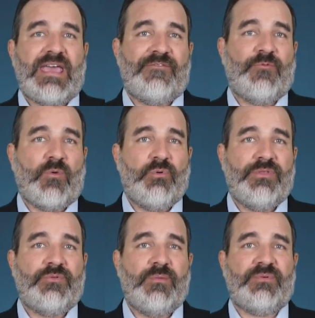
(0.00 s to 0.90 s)
at
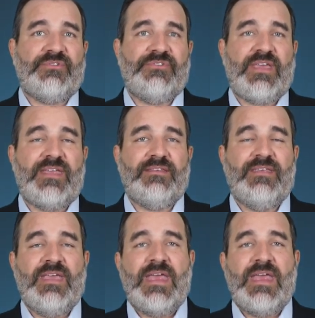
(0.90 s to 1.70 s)
4.3%,